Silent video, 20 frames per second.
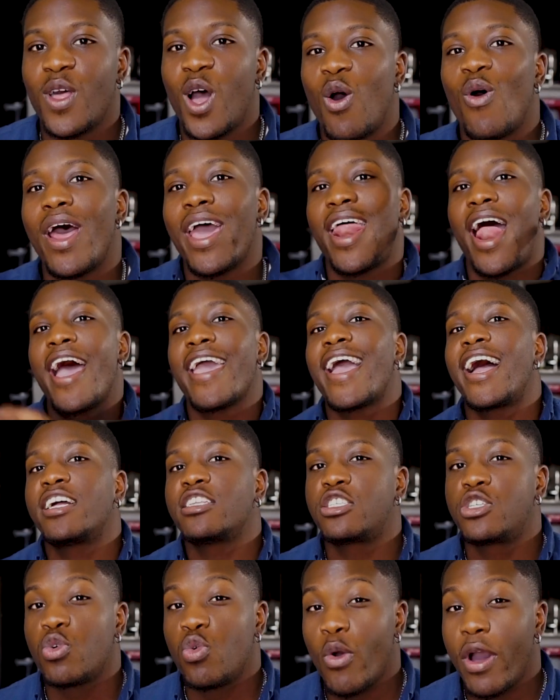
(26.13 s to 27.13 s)
All right, I
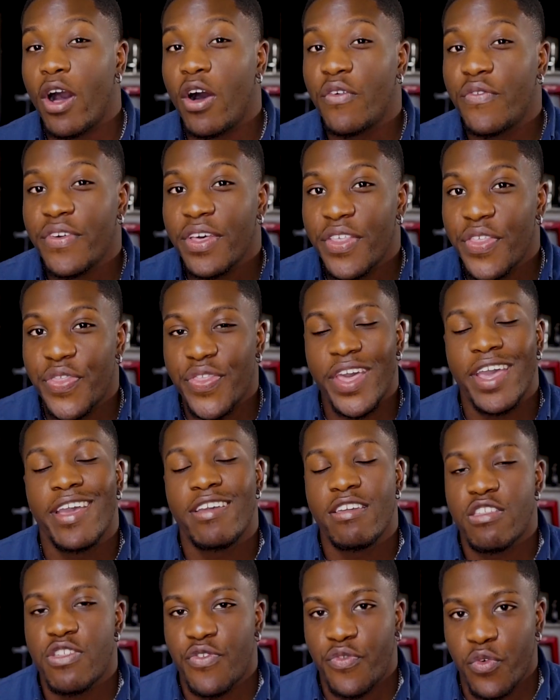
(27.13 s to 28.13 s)
got 12
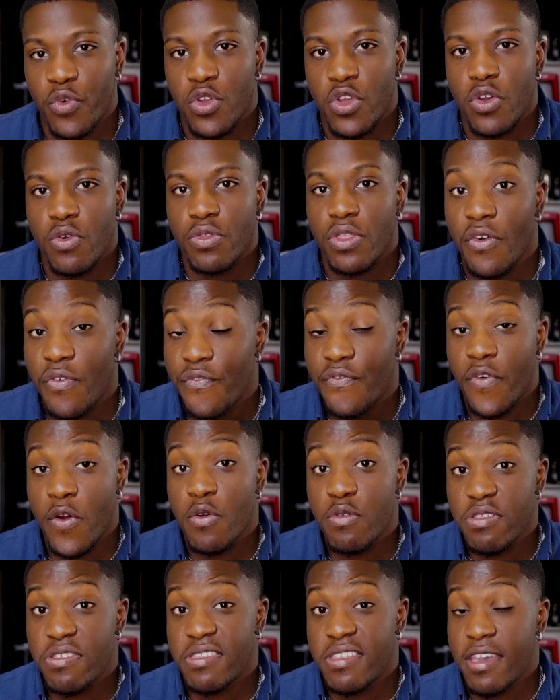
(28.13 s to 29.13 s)
things for you. The
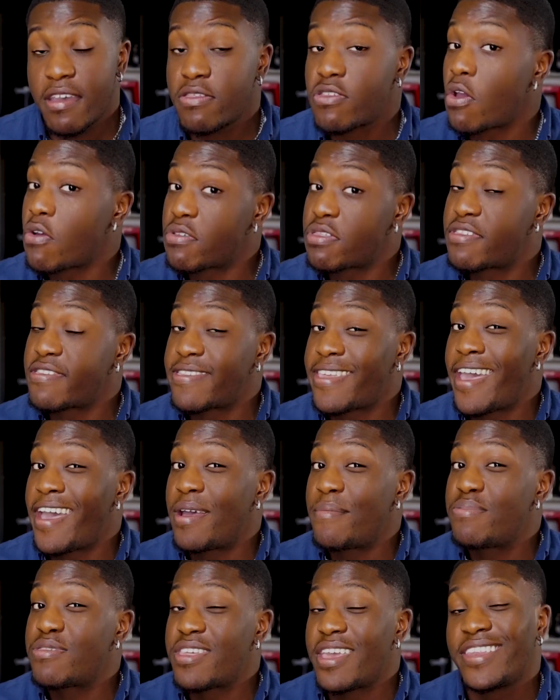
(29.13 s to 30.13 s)
first 6 are
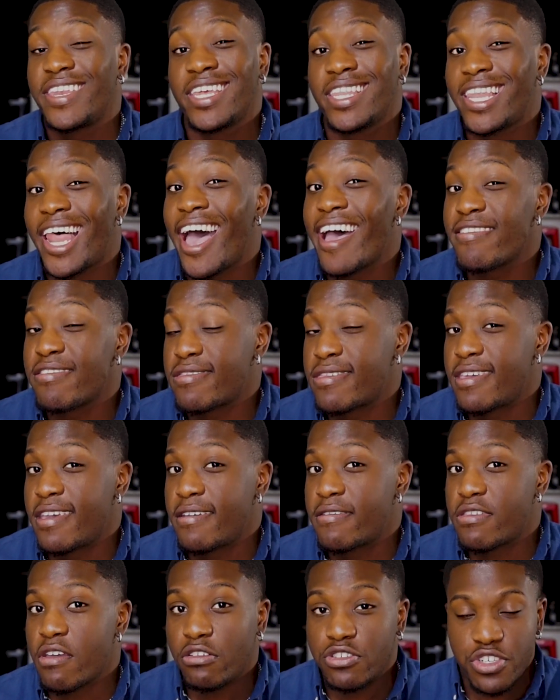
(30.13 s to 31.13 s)
steps and the last
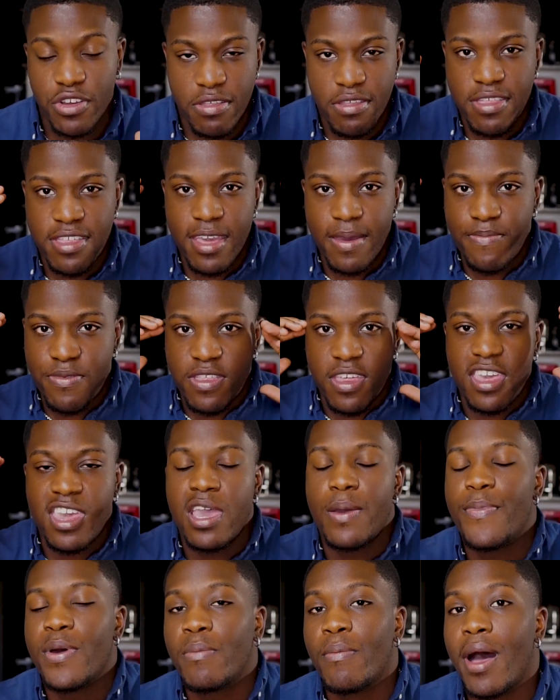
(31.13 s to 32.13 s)
6 are just tips to
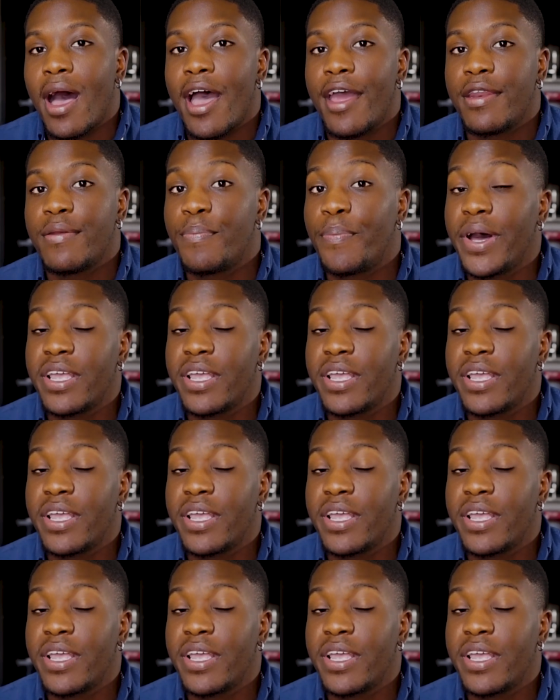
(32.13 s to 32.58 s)
keep in mind.